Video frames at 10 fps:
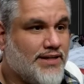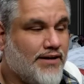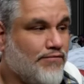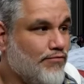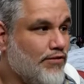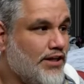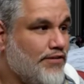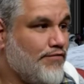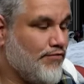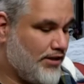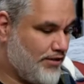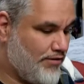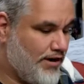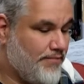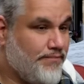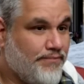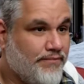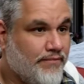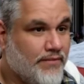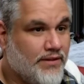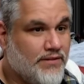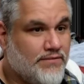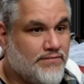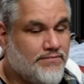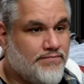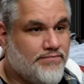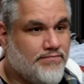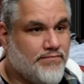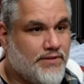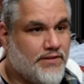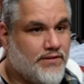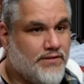like oh, really the, really it's rare. Like the one of one or whatever for that tournament.